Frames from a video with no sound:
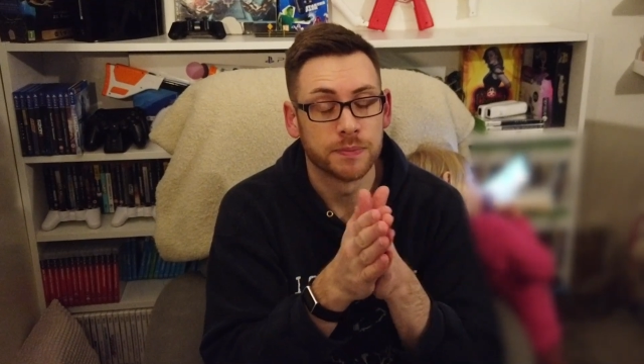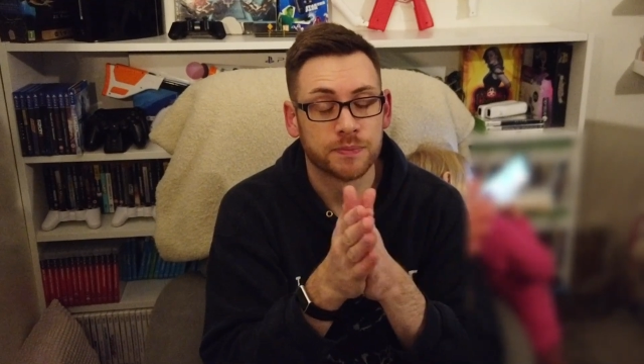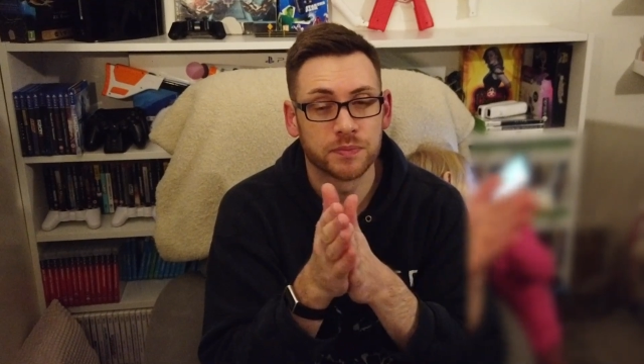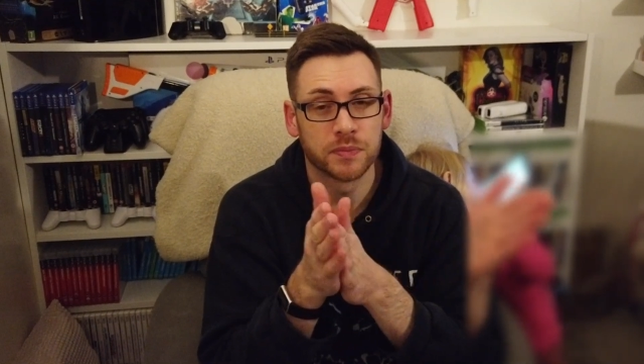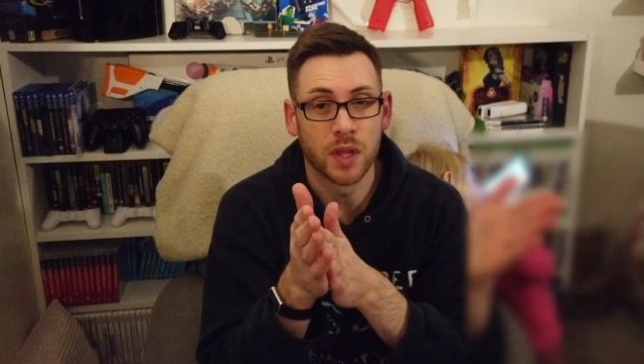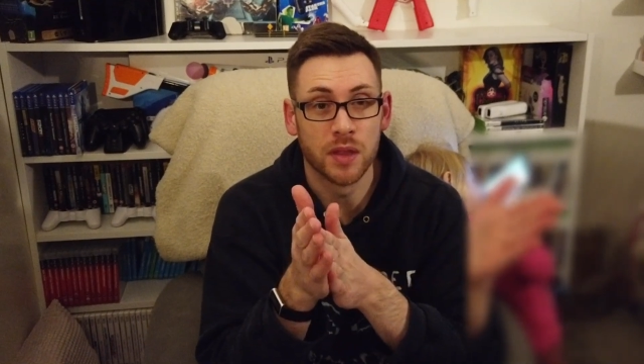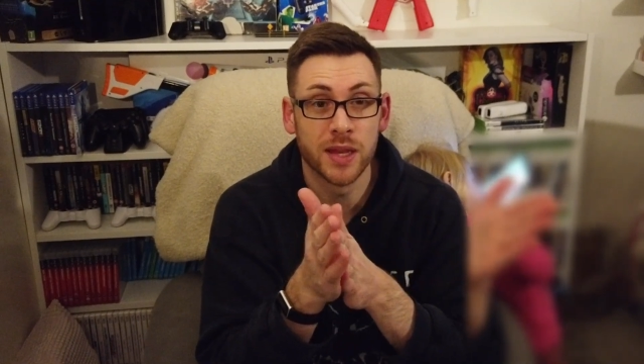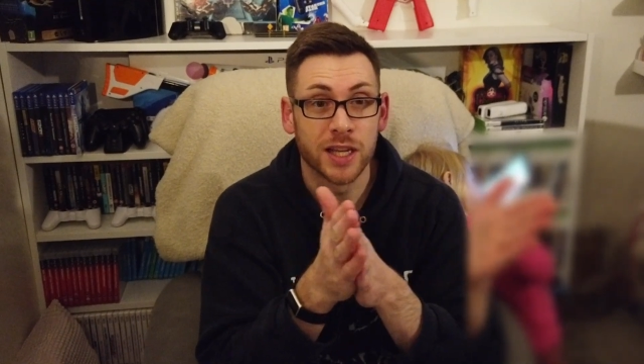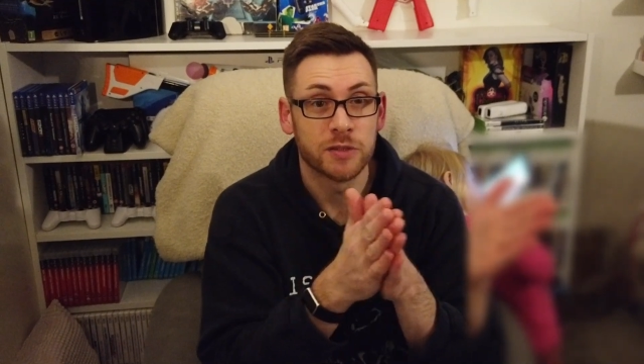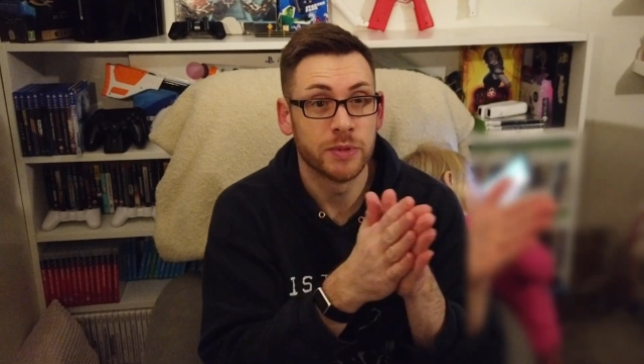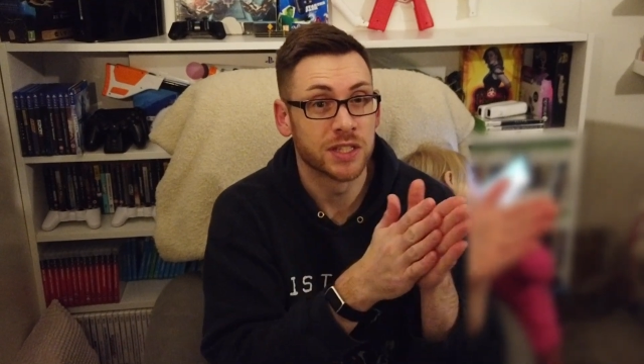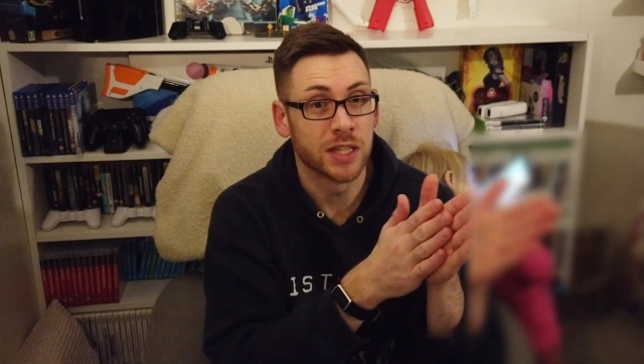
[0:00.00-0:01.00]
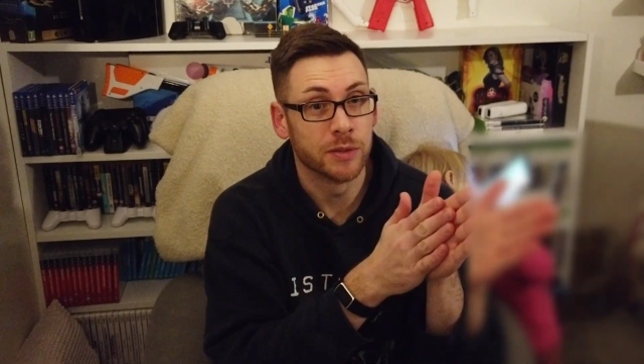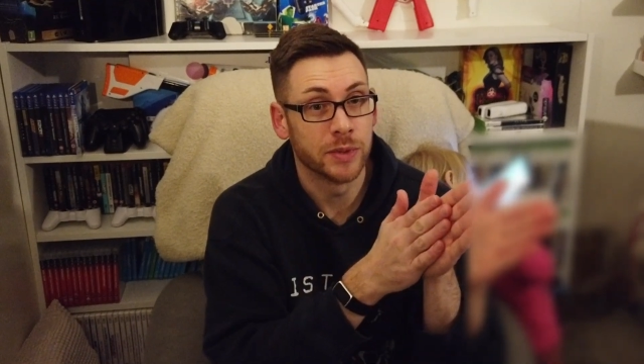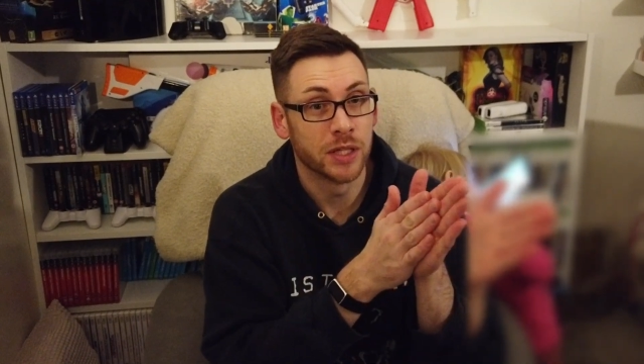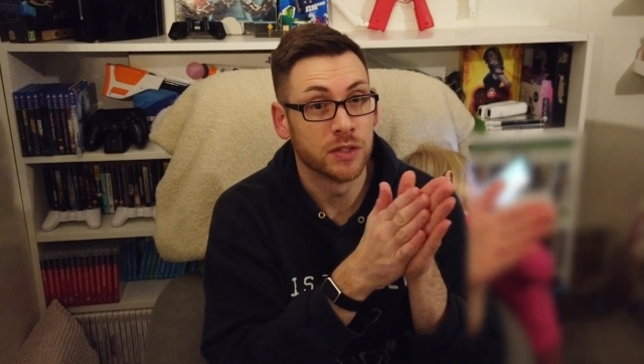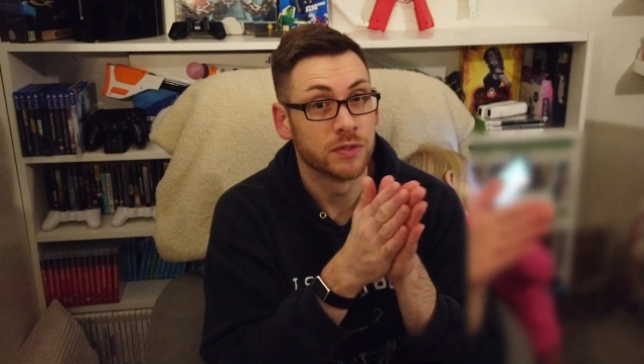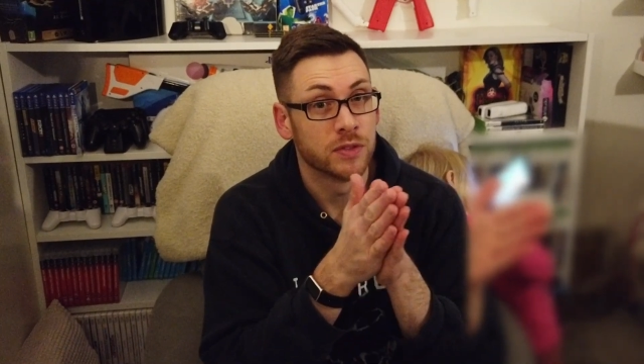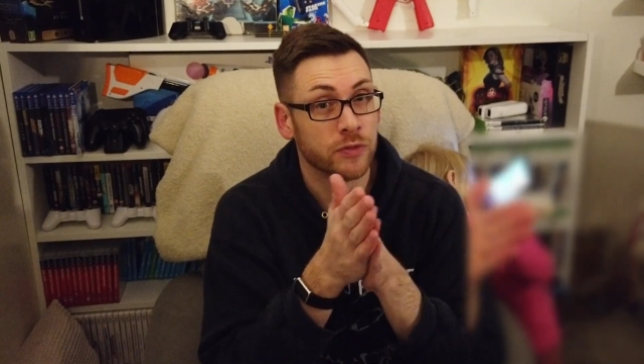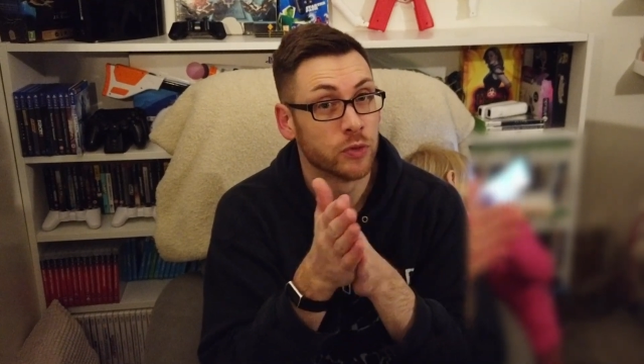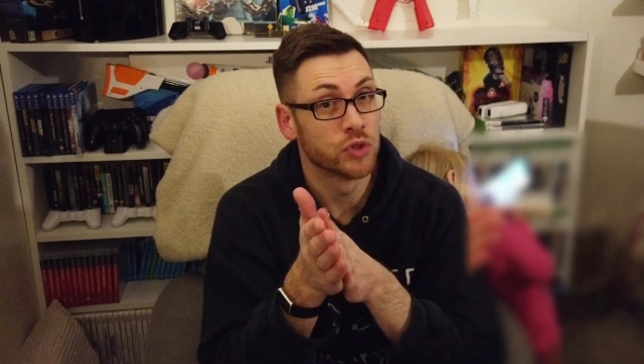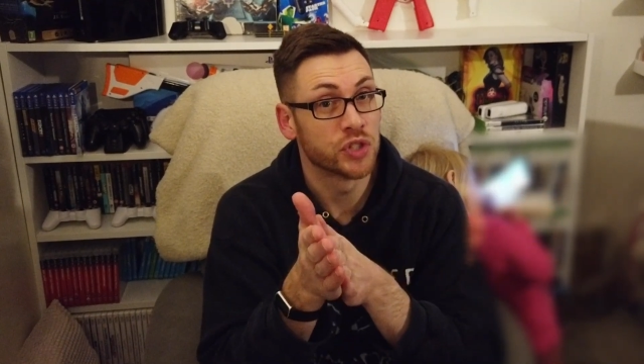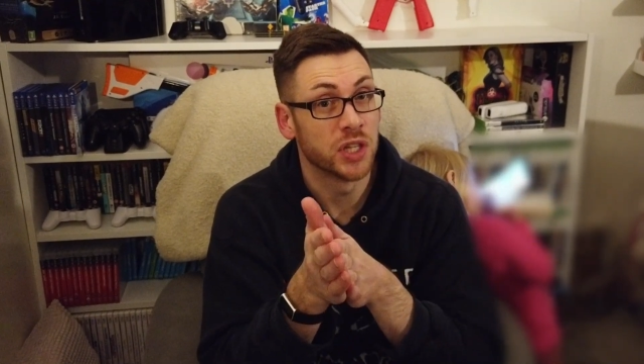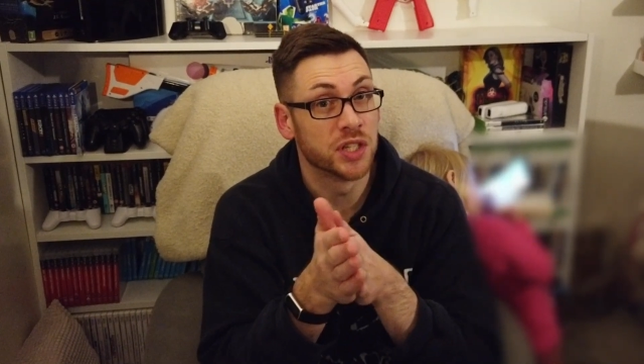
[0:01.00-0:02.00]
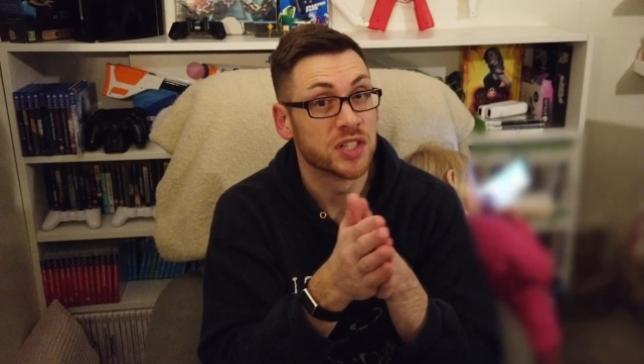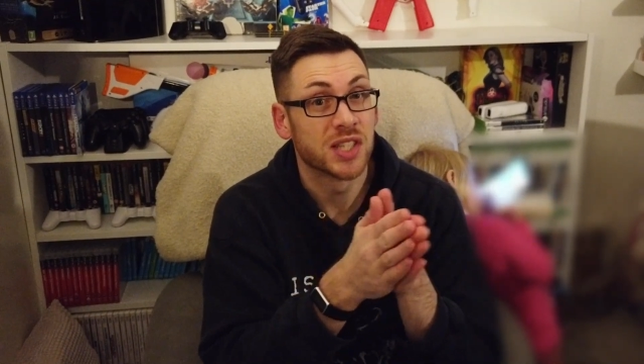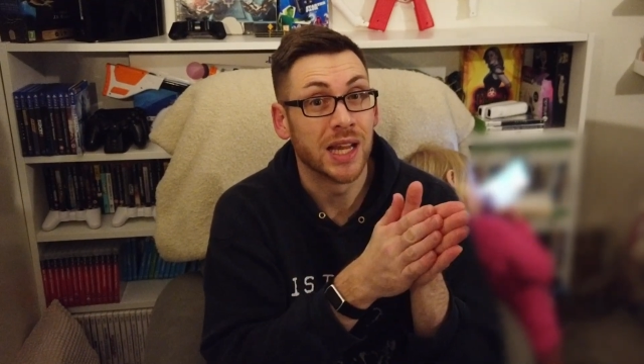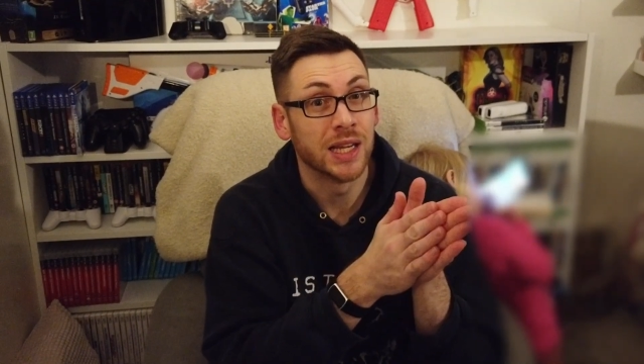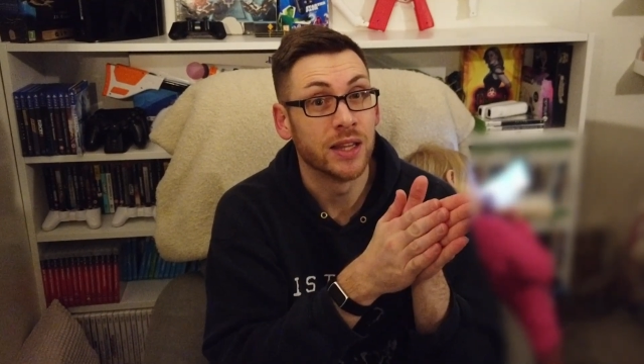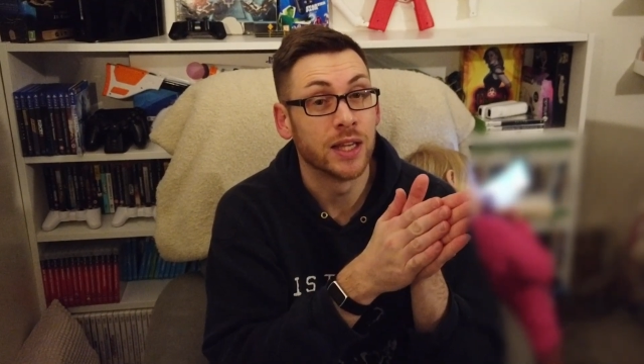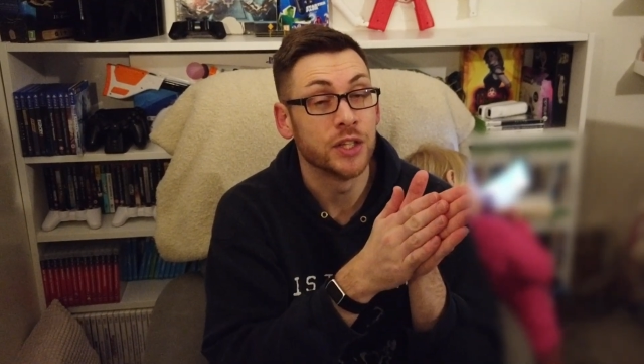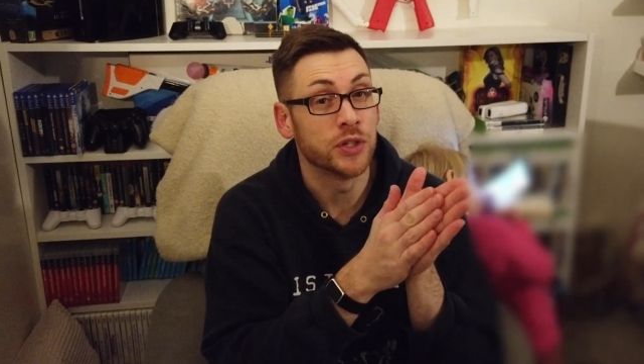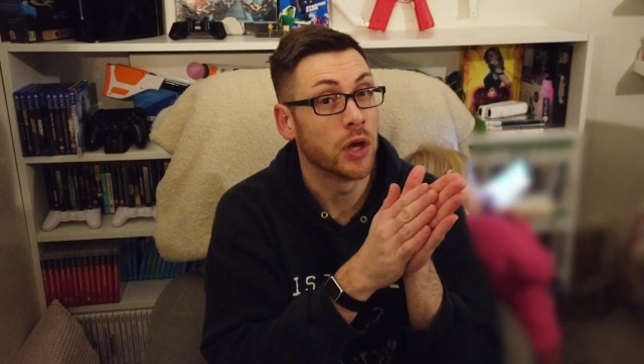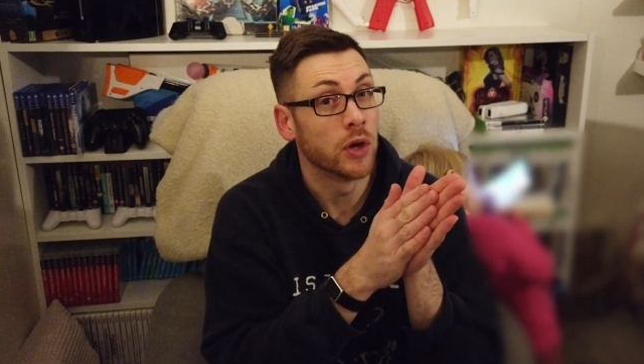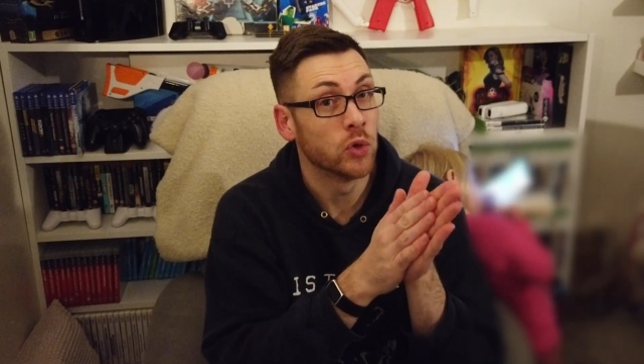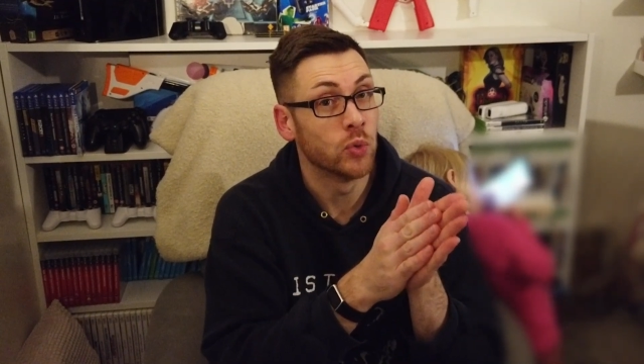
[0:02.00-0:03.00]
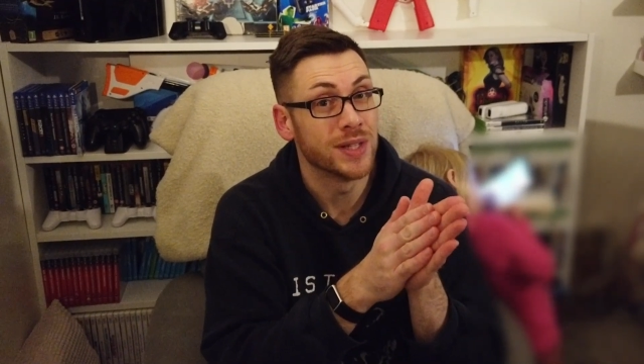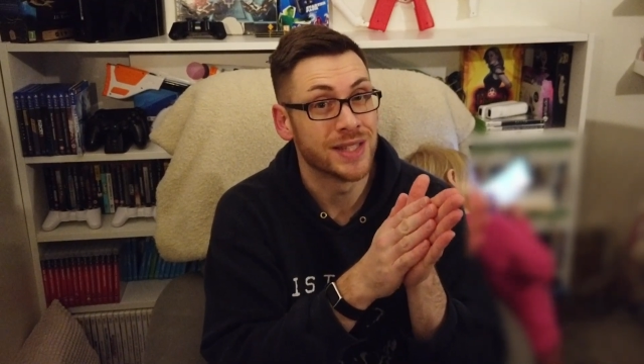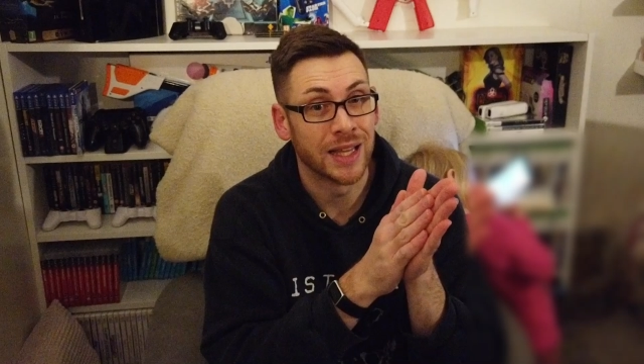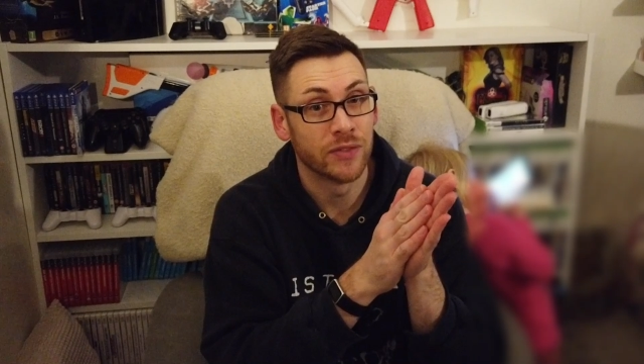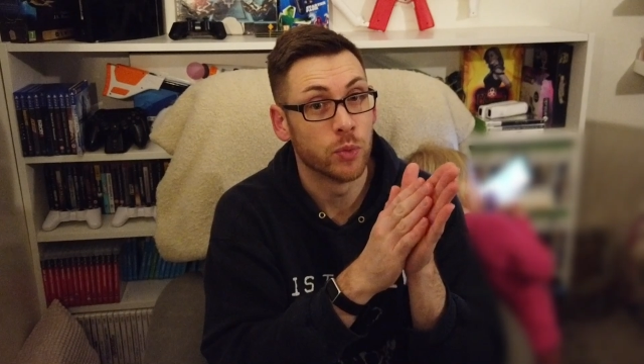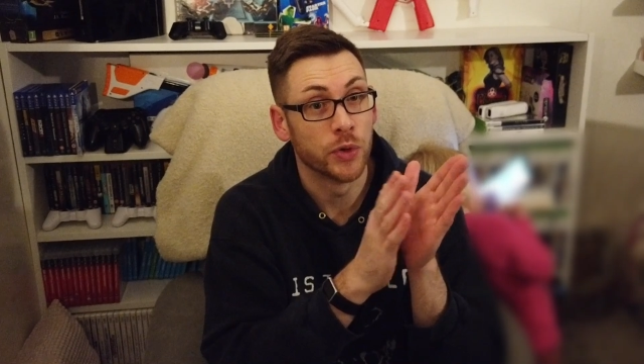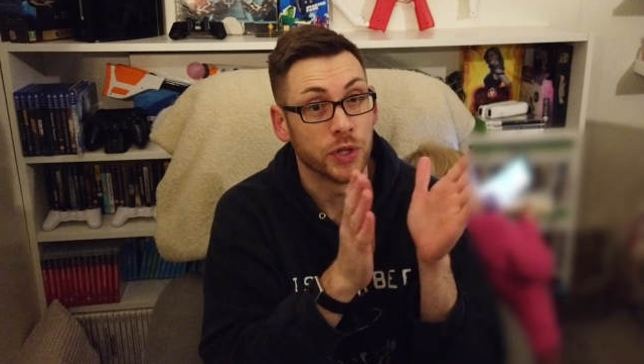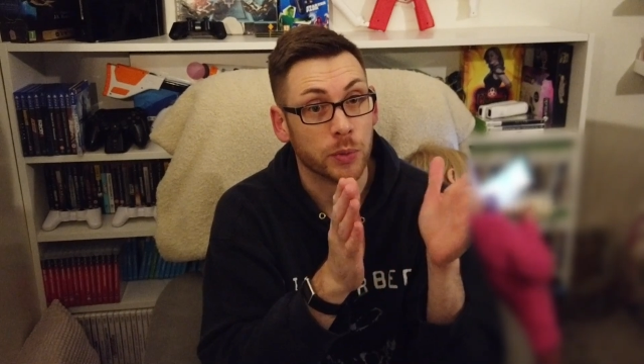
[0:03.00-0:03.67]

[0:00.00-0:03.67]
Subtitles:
It's all part of learning and developing for them, though, isn't it? Understanding that the next bit's going to be on.